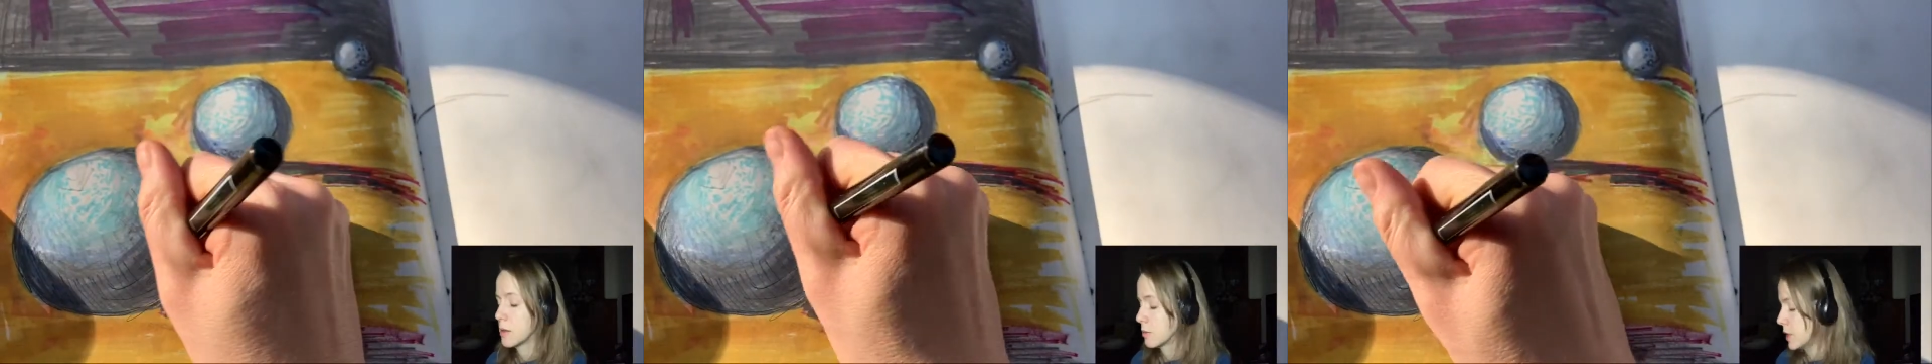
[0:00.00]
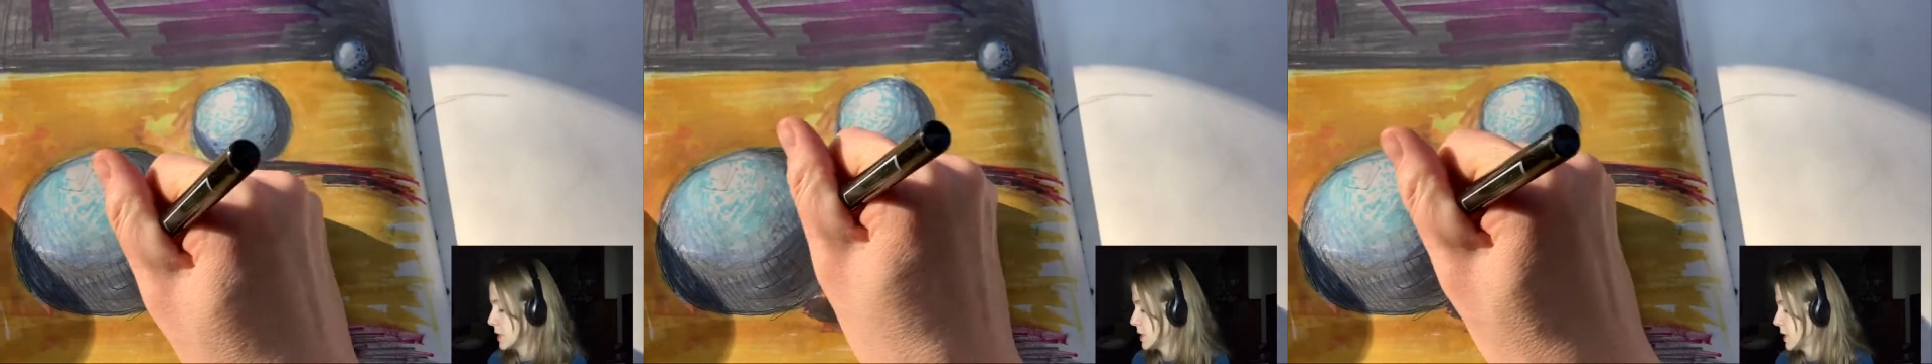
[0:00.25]

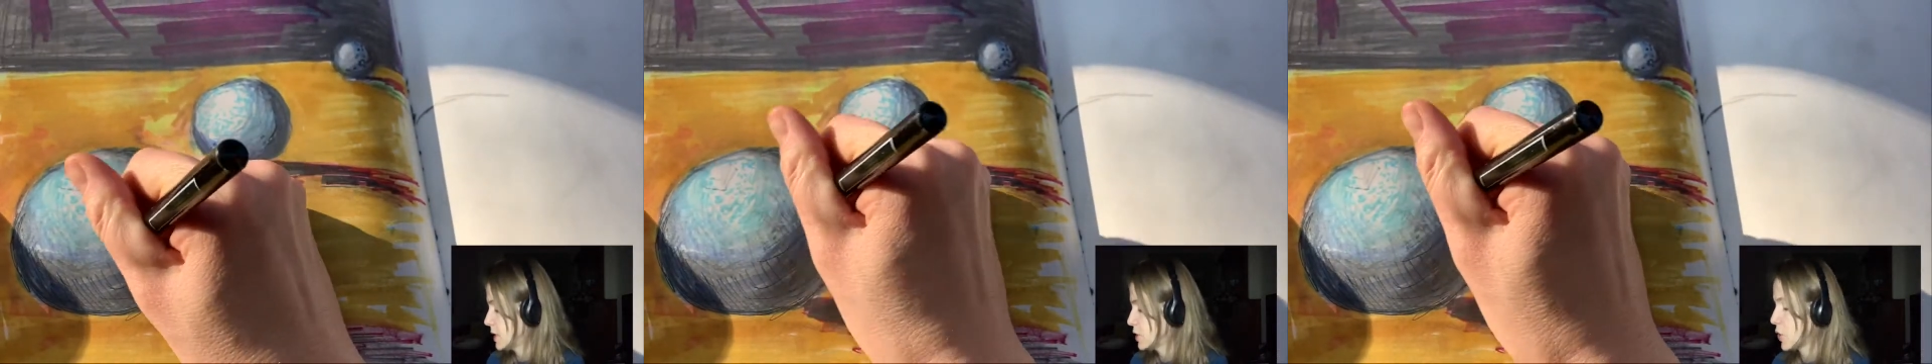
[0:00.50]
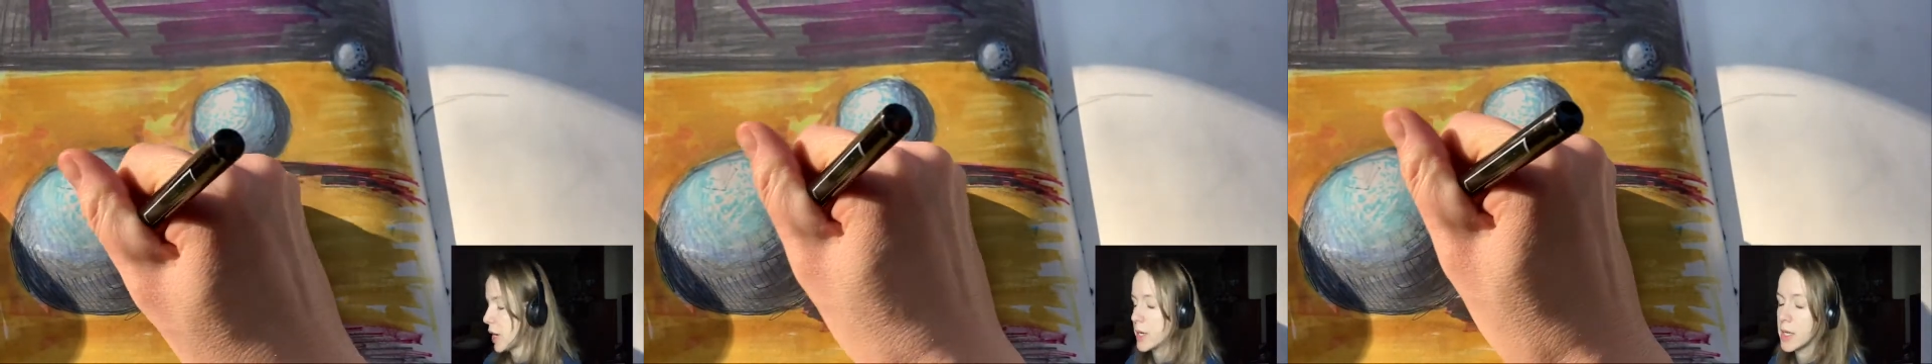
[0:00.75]
My son is
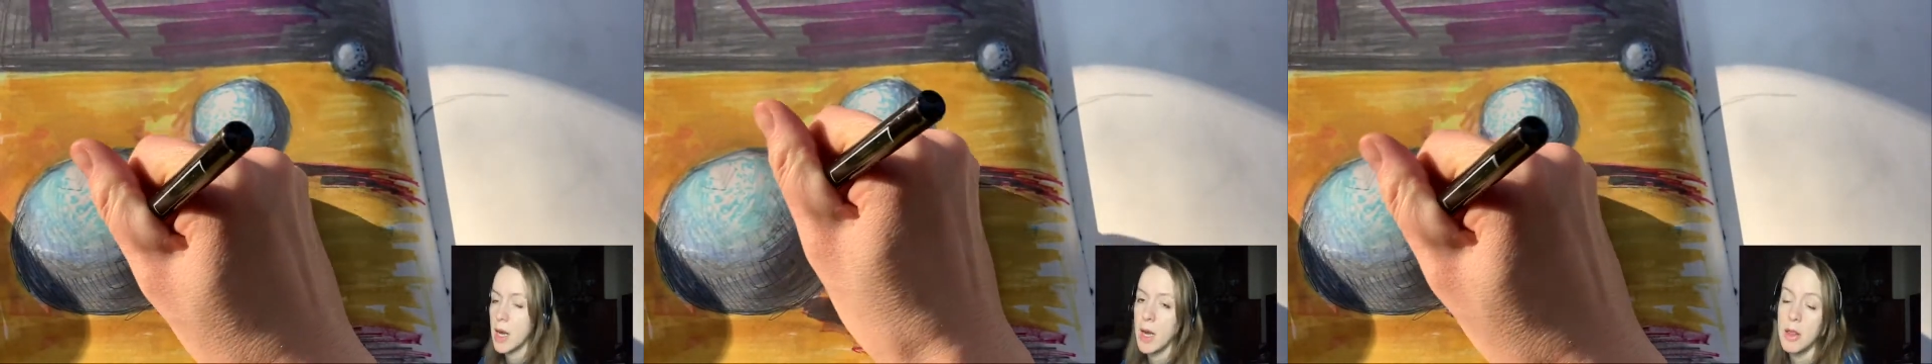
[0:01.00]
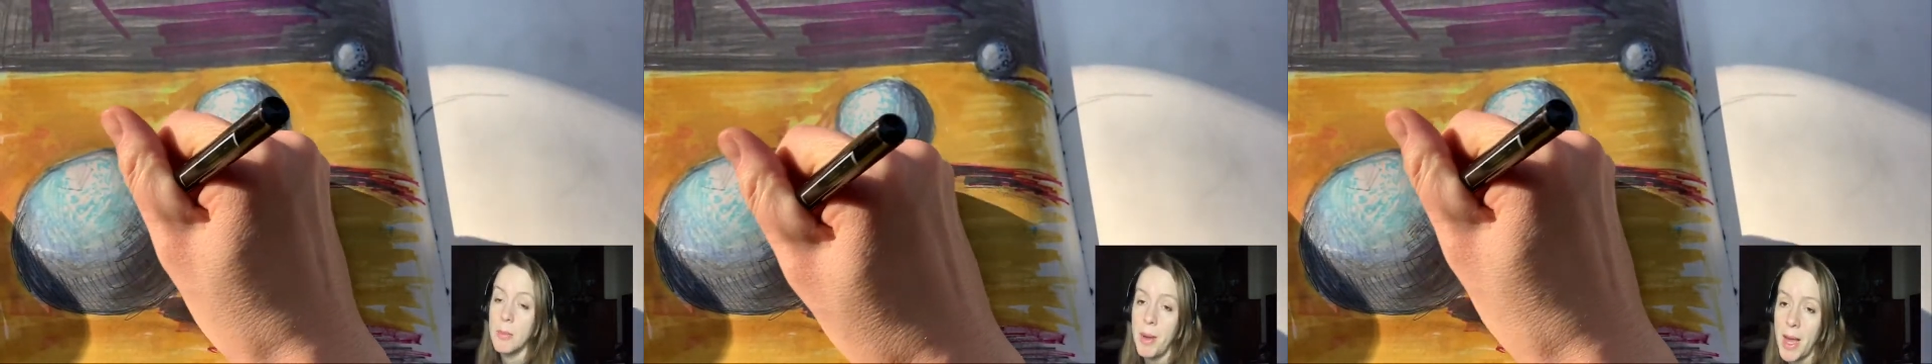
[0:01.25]
right.
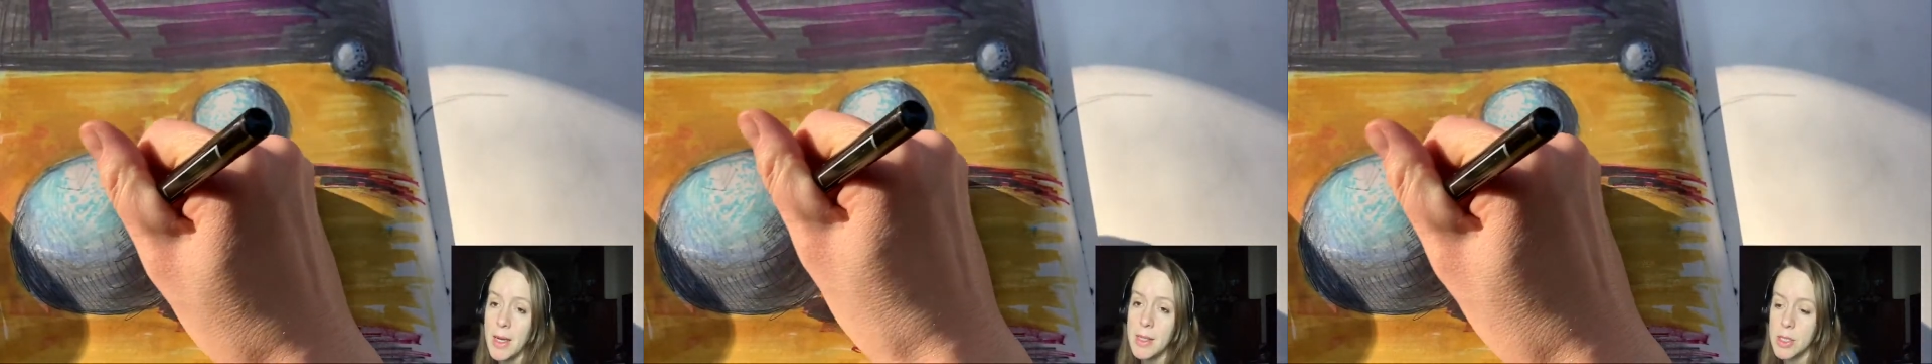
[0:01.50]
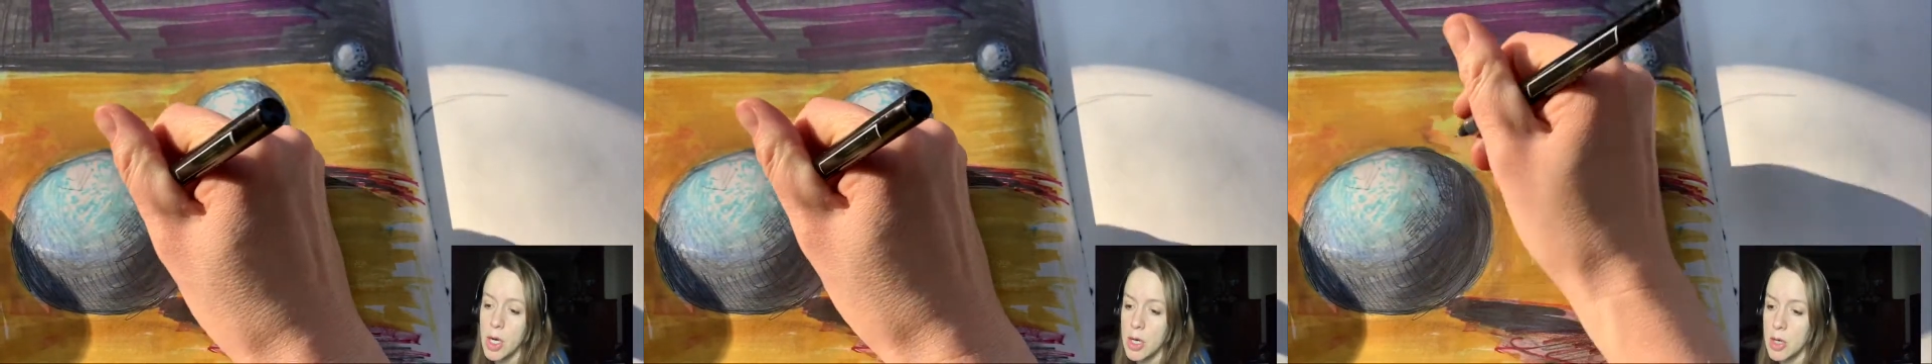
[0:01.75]
The pen
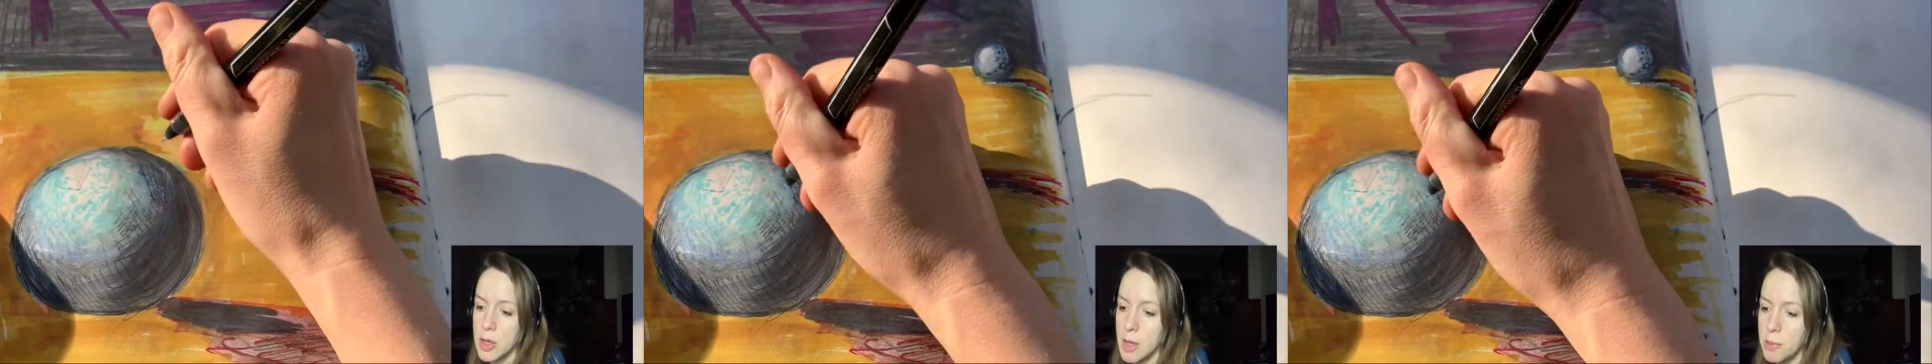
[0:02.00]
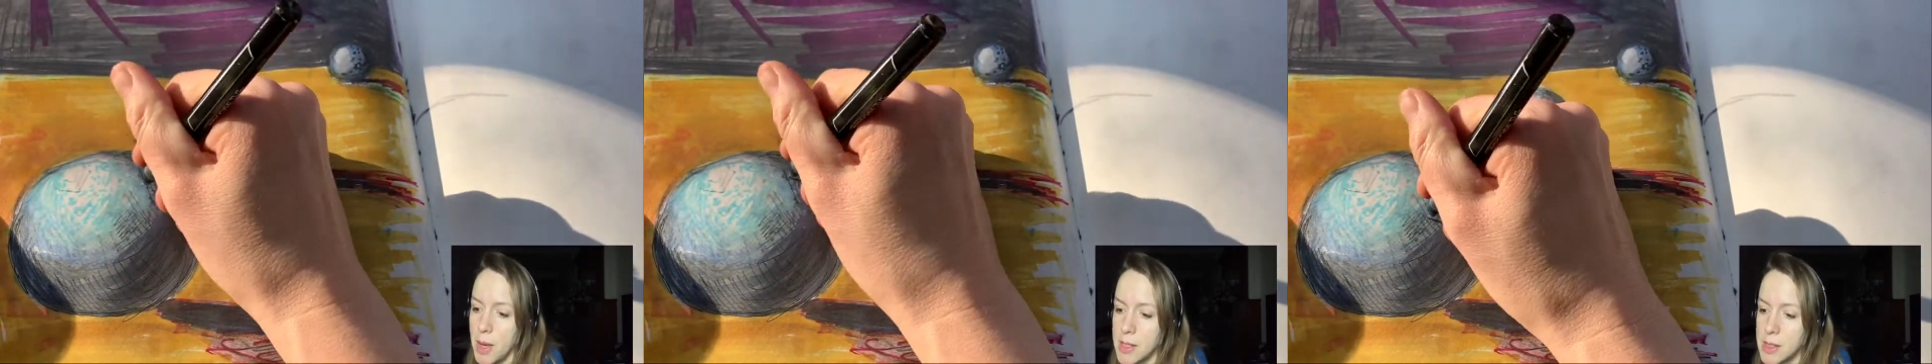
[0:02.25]
is darker
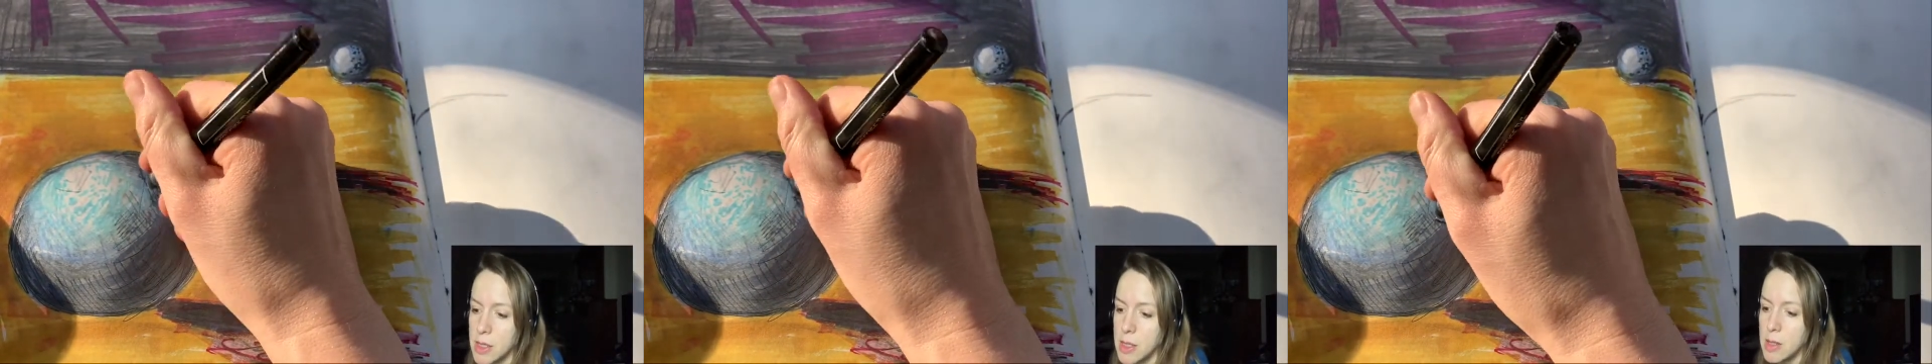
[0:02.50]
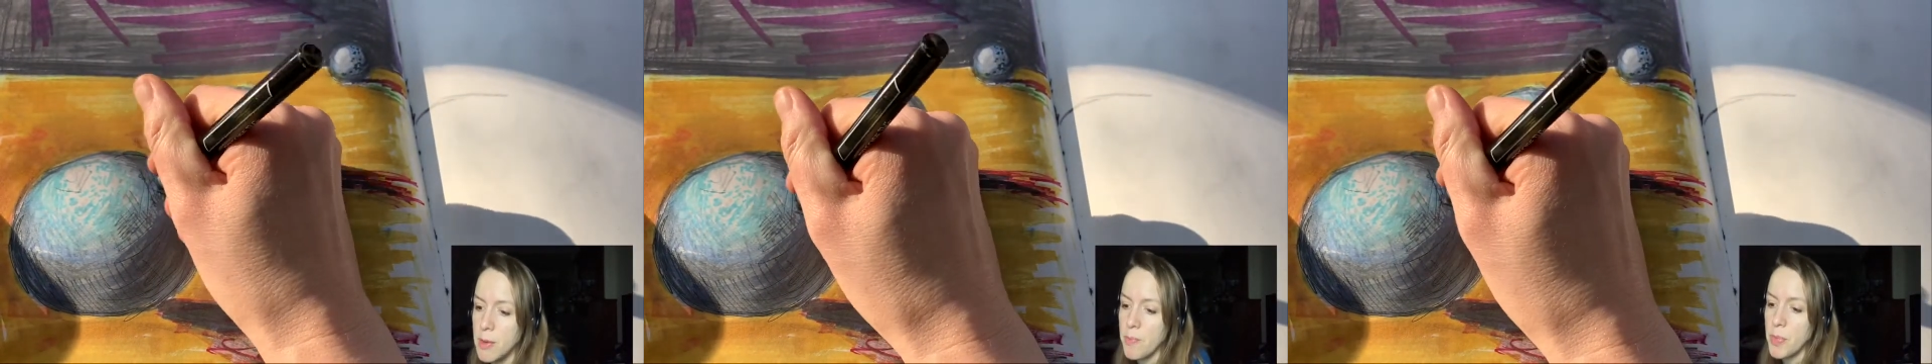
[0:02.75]
than
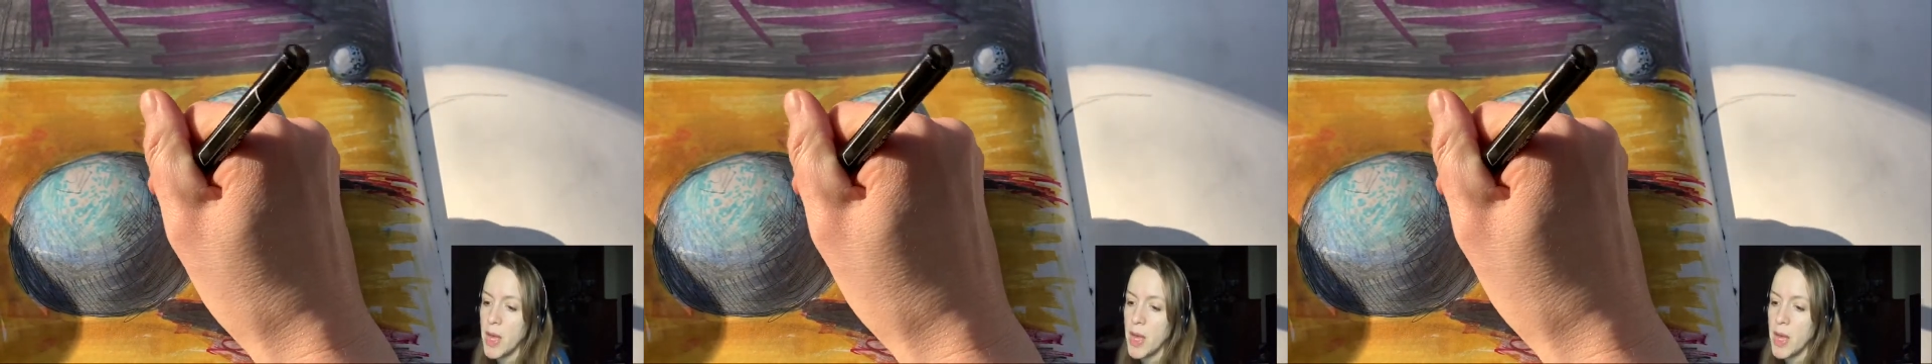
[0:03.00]
pencil.